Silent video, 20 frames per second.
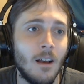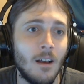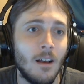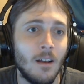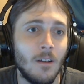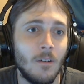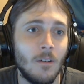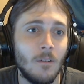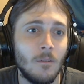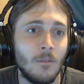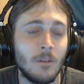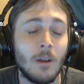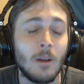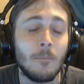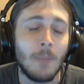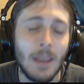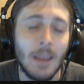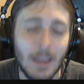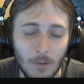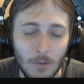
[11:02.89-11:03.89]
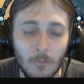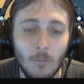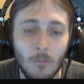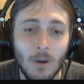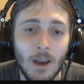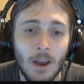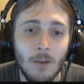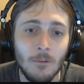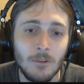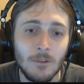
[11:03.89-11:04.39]

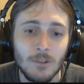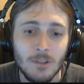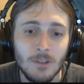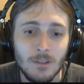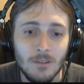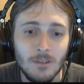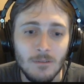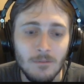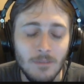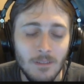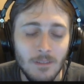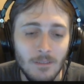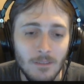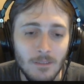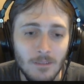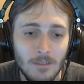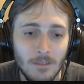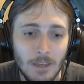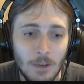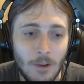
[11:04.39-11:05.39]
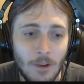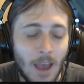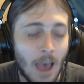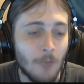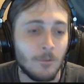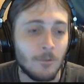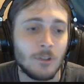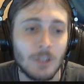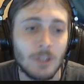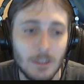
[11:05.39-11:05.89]
when I was,
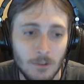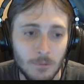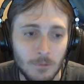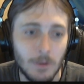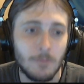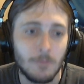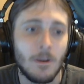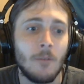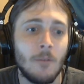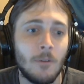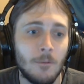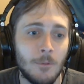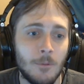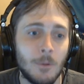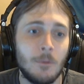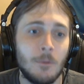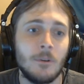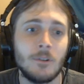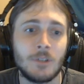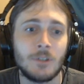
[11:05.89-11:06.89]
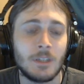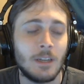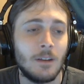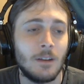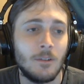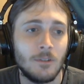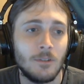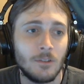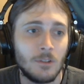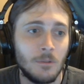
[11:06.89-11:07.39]
averaging 300 to 500 viewers and
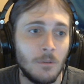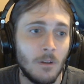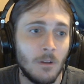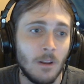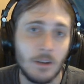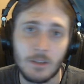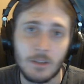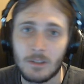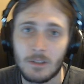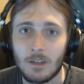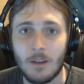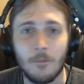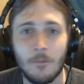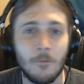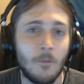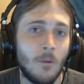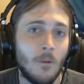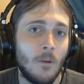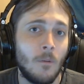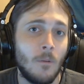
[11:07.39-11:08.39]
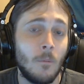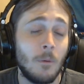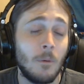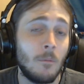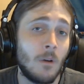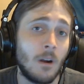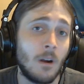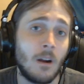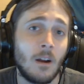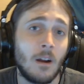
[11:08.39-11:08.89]
I was doing a lot of stuff for
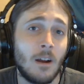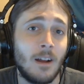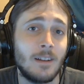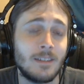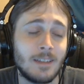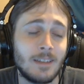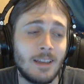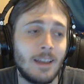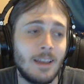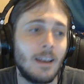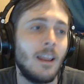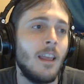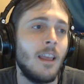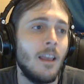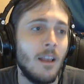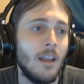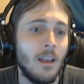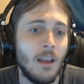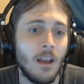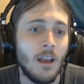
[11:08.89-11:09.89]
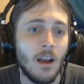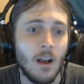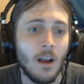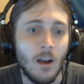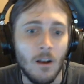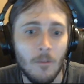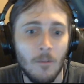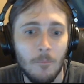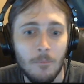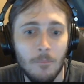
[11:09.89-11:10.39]
Windwalker content,
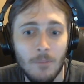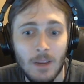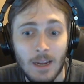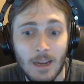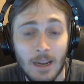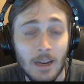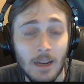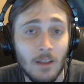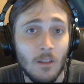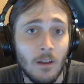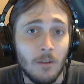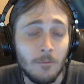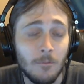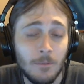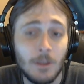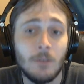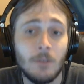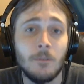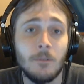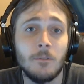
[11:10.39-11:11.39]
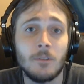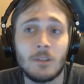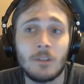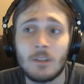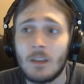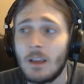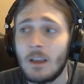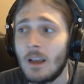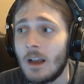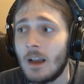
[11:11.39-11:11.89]
and getting a lot of
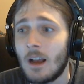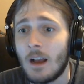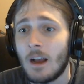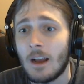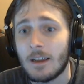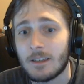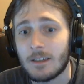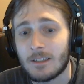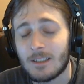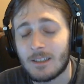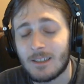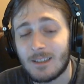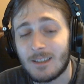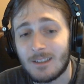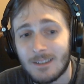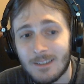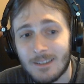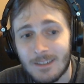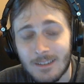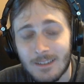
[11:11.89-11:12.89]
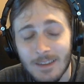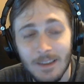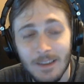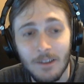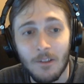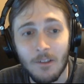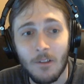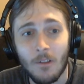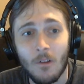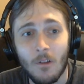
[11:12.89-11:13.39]
views, I
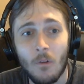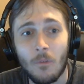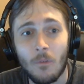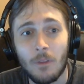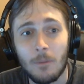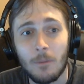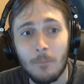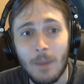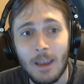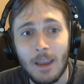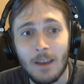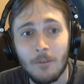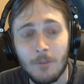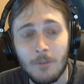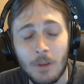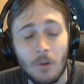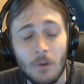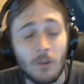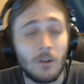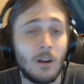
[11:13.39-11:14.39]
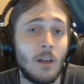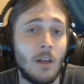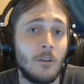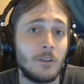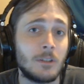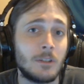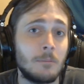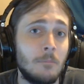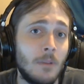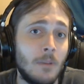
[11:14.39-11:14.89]
still only made a few
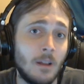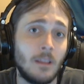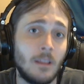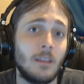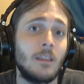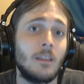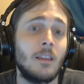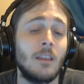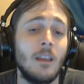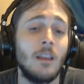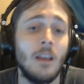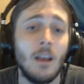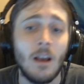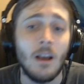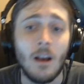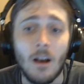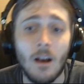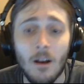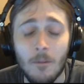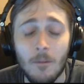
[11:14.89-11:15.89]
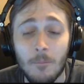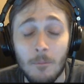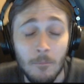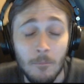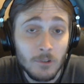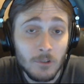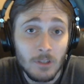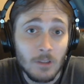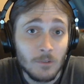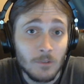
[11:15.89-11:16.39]
$100s a month. And
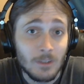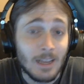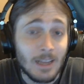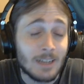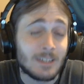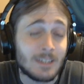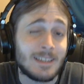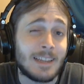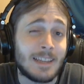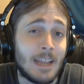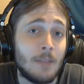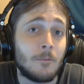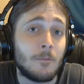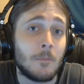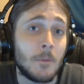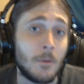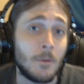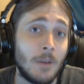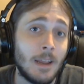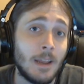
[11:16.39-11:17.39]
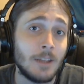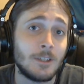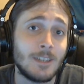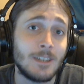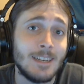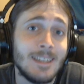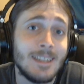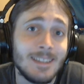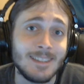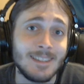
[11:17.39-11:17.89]
most of those actually came from
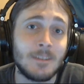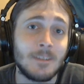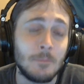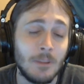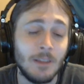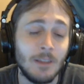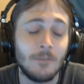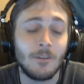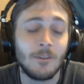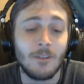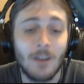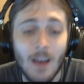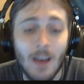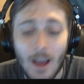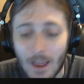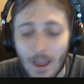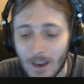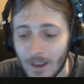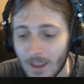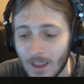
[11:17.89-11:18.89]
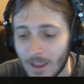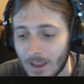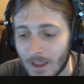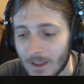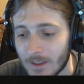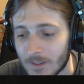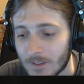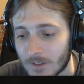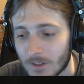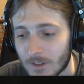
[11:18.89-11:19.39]
donations, believe it or not.
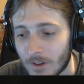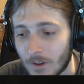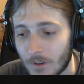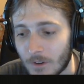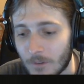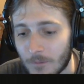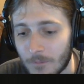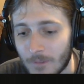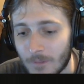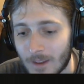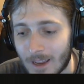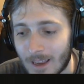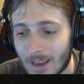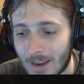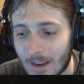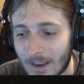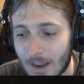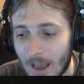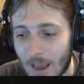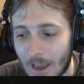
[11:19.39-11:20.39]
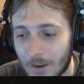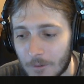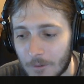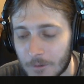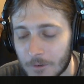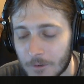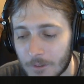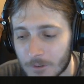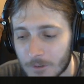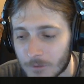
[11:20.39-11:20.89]
So again, I
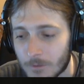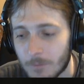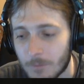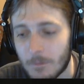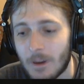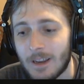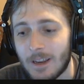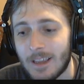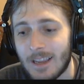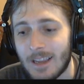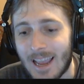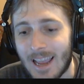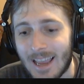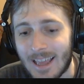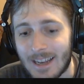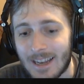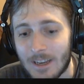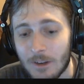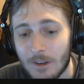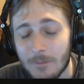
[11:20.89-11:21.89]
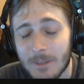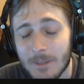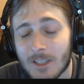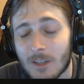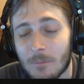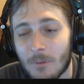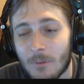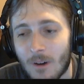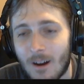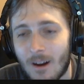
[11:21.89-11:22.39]
don't do this for the money, and you'd be
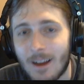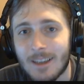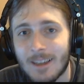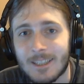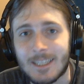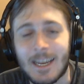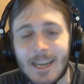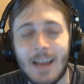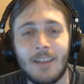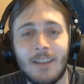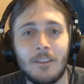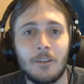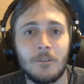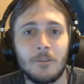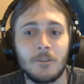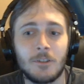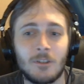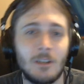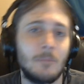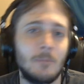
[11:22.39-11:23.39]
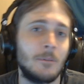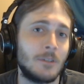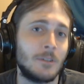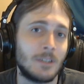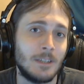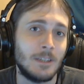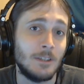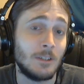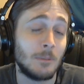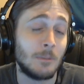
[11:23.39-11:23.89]
surprised how little
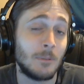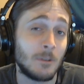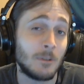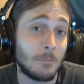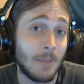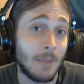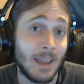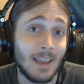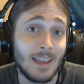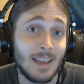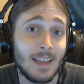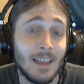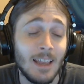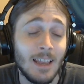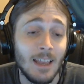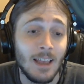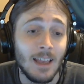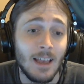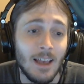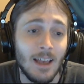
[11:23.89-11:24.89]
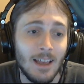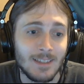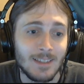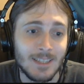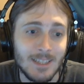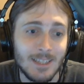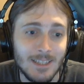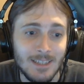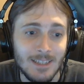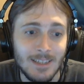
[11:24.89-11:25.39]
streamers and YouTubers make.
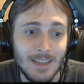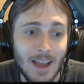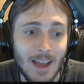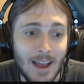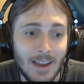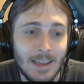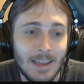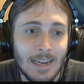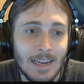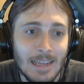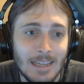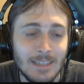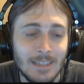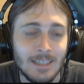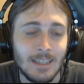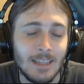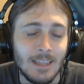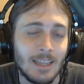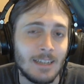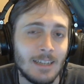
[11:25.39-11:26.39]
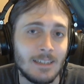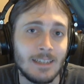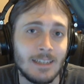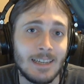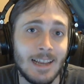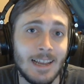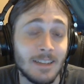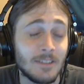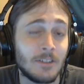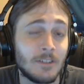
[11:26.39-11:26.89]
It's not an easy thing to
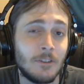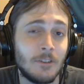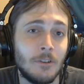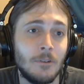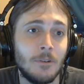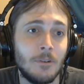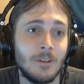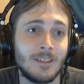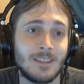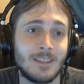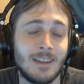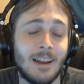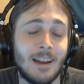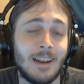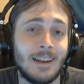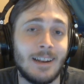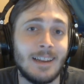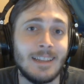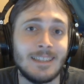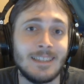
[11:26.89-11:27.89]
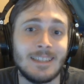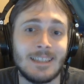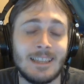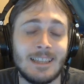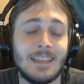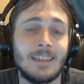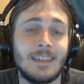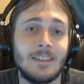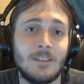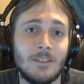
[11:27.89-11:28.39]
get into. It's not an easy
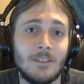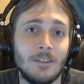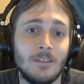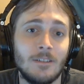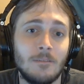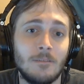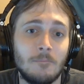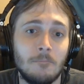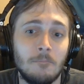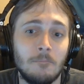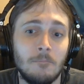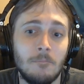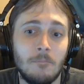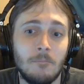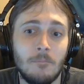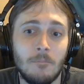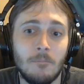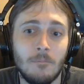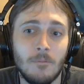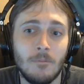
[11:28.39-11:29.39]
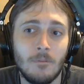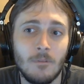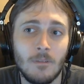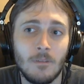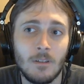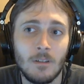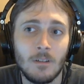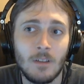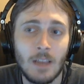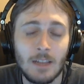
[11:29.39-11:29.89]
thing to
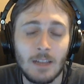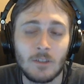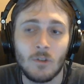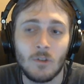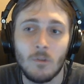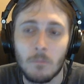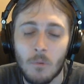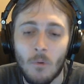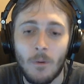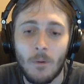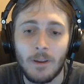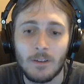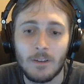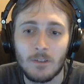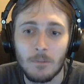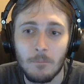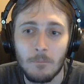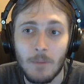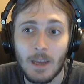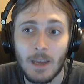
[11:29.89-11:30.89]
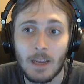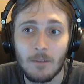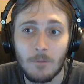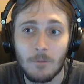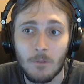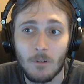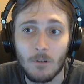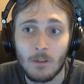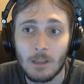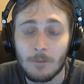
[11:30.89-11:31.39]
get to a point to make
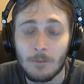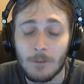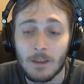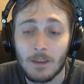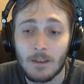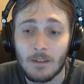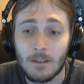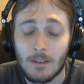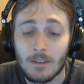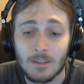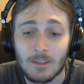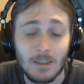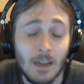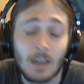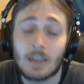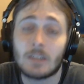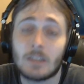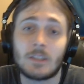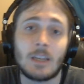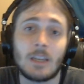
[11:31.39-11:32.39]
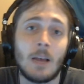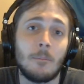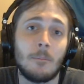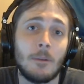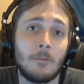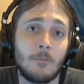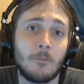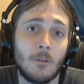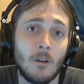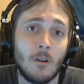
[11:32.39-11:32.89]
it for a living. It's not going to stop
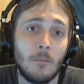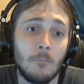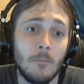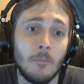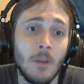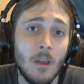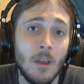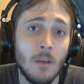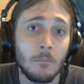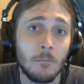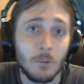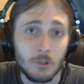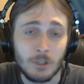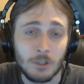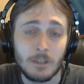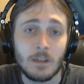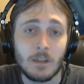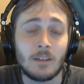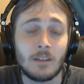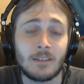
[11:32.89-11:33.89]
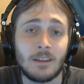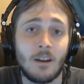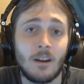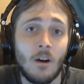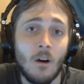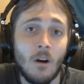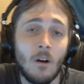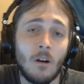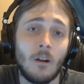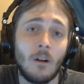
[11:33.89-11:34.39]
me from pushing
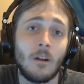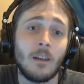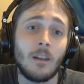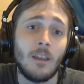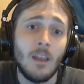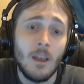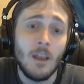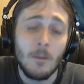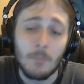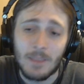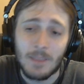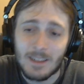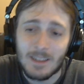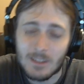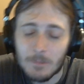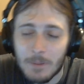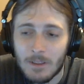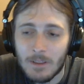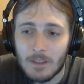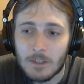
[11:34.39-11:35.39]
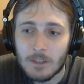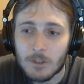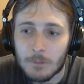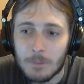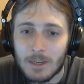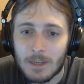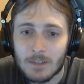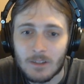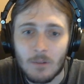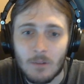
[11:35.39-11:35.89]
content hard, but that's mainly
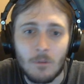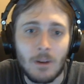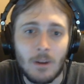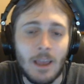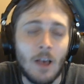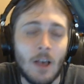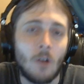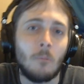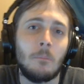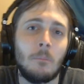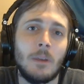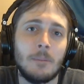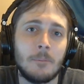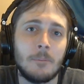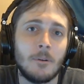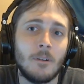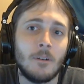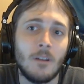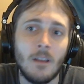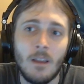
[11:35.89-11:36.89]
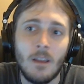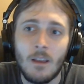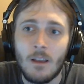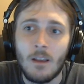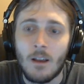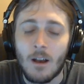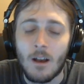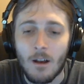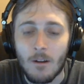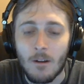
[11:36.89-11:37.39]
just because I want to help people.
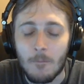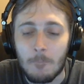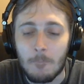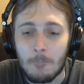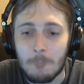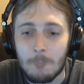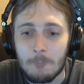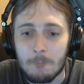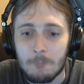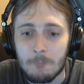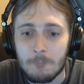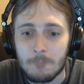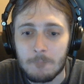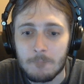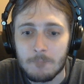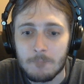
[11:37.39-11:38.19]
And